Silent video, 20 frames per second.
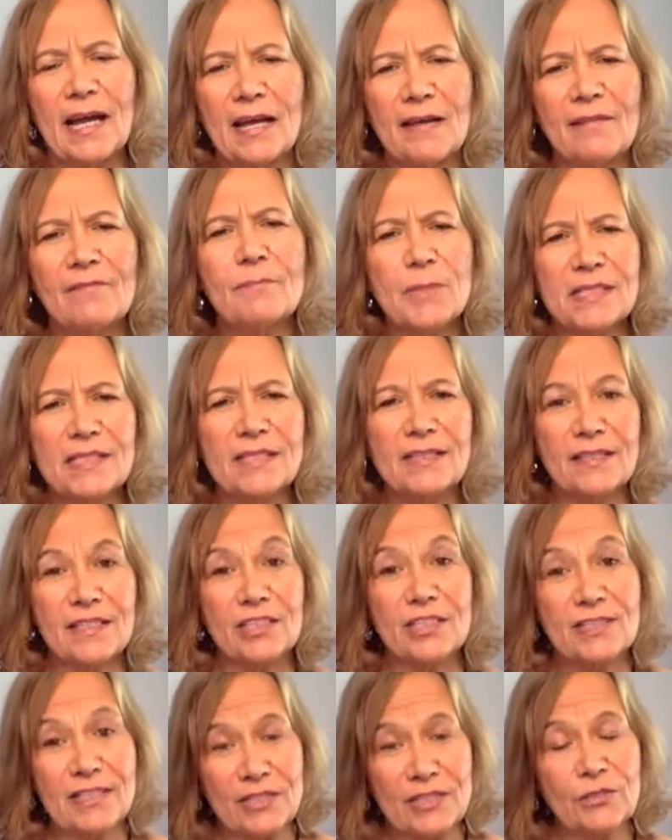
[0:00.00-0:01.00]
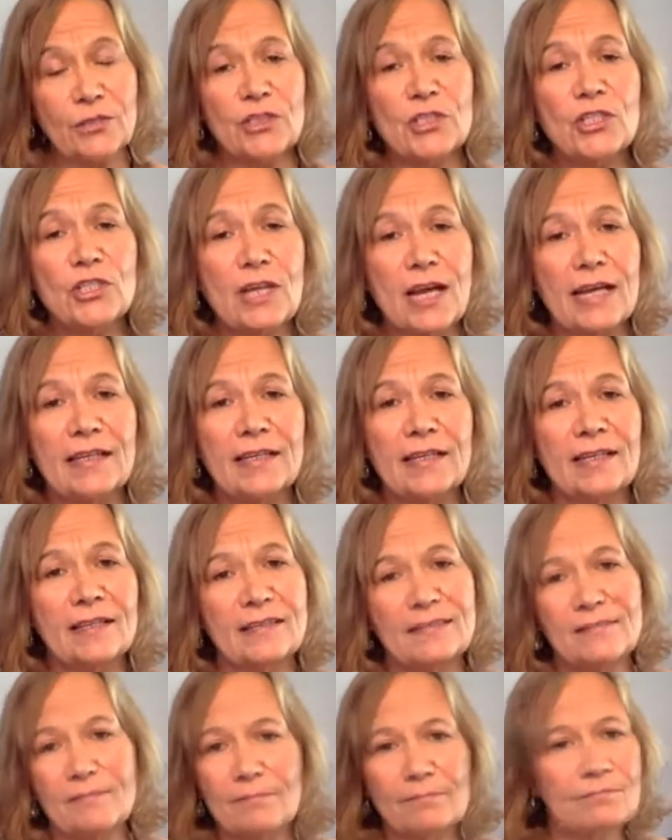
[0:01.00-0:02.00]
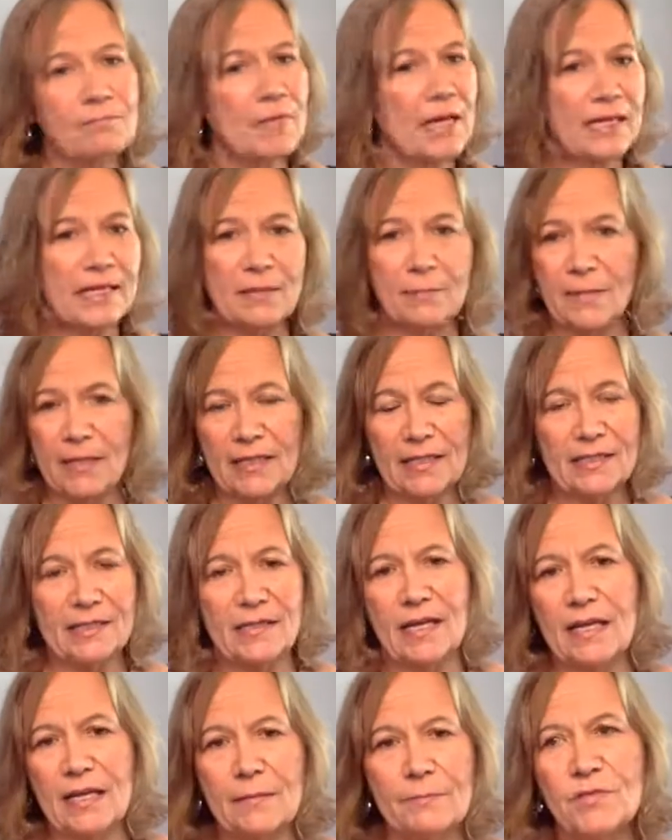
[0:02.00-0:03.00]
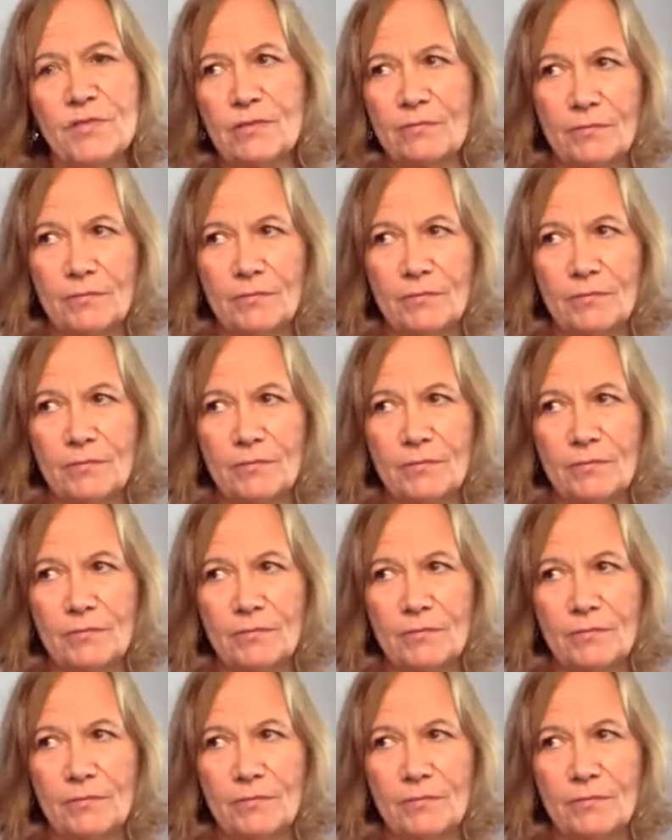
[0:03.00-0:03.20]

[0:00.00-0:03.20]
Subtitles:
I've been to this center in China many, many times,